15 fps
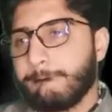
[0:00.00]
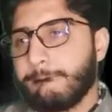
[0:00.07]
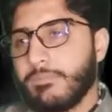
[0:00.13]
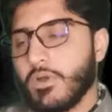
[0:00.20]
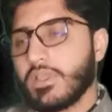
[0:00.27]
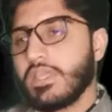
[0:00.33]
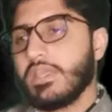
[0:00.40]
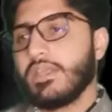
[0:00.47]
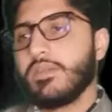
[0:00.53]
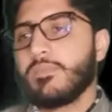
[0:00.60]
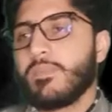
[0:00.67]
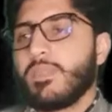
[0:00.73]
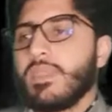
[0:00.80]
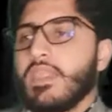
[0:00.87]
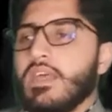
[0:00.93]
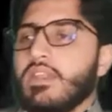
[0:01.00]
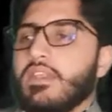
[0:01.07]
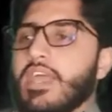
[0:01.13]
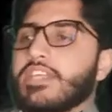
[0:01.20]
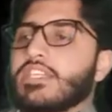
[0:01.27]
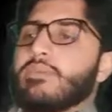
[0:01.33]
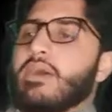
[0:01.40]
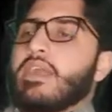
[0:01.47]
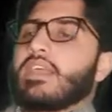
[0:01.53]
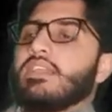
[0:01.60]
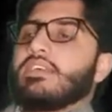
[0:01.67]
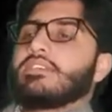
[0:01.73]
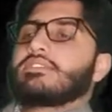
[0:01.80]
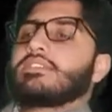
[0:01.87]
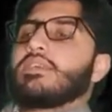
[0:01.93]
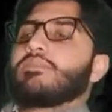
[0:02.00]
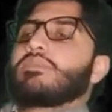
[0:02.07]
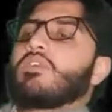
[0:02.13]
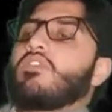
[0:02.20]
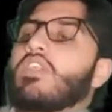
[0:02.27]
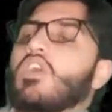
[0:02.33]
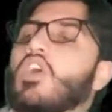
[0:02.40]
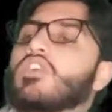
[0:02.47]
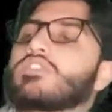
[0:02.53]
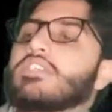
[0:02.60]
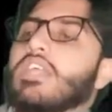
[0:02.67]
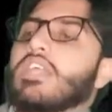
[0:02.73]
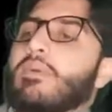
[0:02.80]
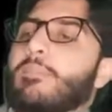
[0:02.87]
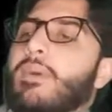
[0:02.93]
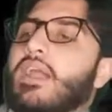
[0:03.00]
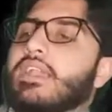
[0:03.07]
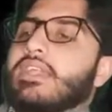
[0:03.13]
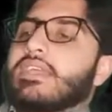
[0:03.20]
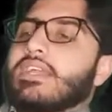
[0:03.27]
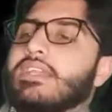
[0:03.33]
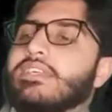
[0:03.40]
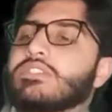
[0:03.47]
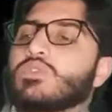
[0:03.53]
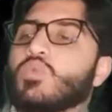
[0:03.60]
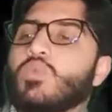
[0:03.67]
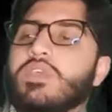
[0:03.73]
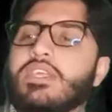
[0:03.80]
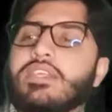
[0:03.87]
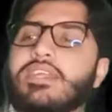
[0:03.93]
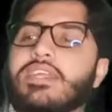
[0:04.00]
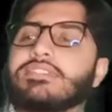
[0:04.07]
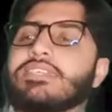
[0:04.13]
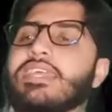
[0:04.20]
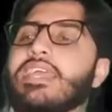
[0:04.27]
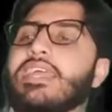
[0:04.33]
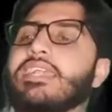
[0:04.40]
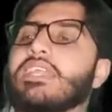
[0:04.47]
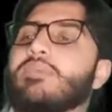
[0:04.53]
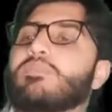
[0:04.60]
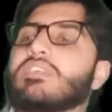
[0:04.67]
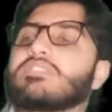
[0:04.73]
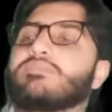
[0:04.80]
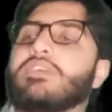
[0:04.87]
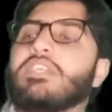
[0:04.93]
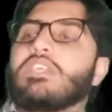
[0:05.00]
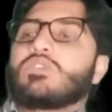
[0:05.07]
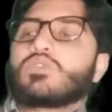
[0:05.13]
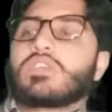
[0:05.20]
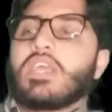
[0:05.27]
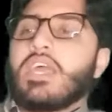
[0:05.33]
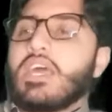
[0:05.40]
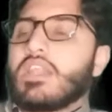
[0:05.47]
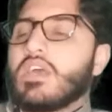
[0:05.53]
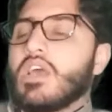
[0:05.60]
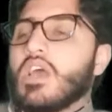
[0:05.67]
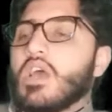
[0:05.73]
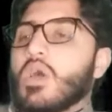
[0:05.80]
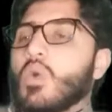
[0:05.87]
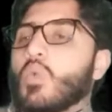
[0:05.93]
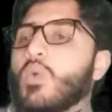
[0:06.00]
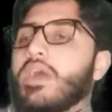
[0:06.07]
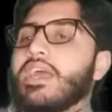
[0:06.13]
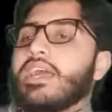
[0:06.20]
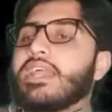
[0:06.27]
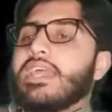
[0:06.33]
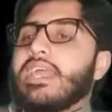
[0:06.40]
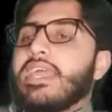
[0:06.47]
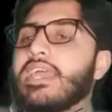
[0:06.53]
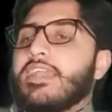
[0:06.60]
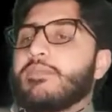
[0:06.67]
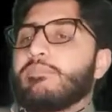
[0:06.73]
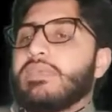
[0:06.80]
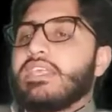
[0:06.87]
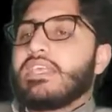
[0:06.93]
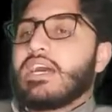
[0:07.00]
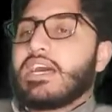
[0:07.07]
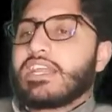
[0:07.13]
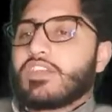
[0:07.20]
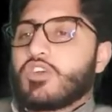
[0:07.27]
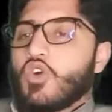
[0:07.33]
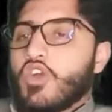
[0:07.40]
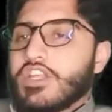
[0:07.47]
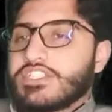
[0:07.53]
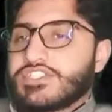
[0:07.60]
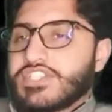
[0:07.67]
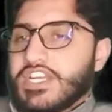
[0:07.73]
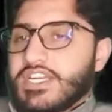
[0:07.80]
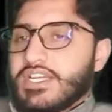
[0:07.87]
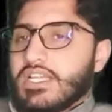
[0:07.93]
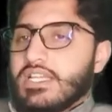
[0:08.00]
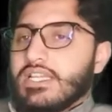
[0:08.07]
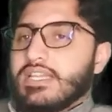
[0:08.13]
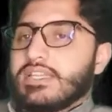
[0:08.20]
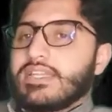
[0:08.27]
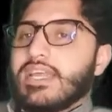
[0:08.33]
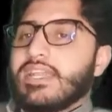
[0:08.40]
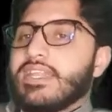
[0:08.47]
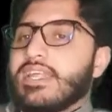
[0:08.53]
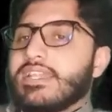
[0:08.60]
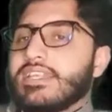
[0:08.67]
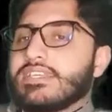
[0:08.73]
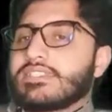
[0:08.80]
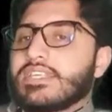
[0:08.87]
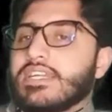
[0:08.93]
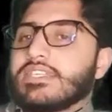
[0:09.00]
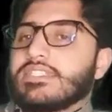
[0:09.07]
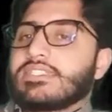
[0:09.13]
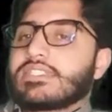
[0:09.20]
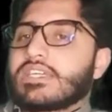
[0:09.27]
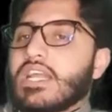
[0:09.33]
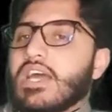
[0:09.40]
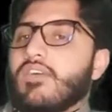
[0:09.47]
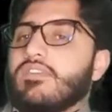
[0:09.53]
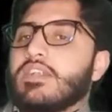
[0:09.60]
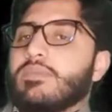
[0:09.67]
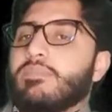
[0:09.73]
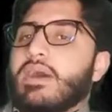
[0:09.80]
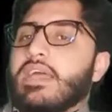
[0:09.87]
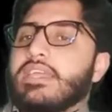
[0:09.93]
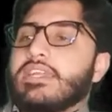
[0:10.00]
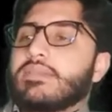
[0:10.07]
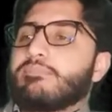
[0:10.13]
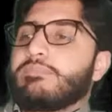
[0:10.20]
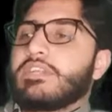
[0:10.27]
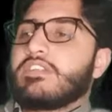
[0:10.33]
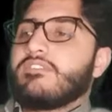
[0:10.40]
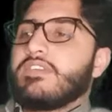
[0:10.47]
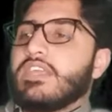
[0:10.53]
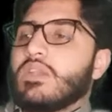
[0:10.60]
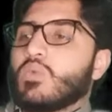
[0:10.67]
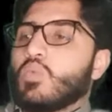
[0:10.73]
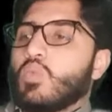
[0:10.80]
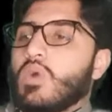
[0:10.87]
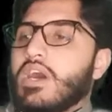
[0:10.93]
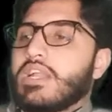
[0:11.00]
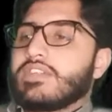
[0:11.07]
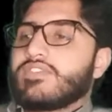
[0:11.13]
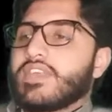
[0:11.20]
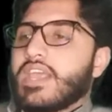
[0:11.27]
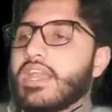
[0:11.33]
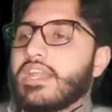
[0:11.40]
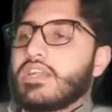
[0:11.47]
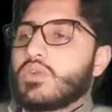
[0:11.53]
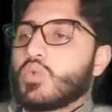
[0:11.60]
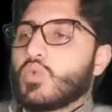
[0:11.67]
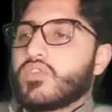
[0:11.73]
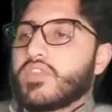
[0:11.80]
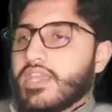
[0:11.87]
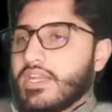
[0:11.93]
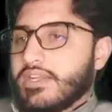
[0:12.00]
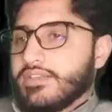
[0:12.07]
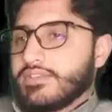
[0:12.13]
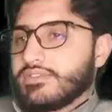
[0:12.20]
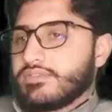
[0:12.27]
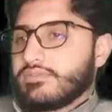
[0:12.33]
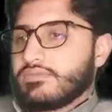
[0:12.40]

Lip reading: Okay. Next numerical is, if the velocity of a particle is v, that is at plus bt square, where a and b are constant, then the distance traveled by it between 1 second and 2 seconds.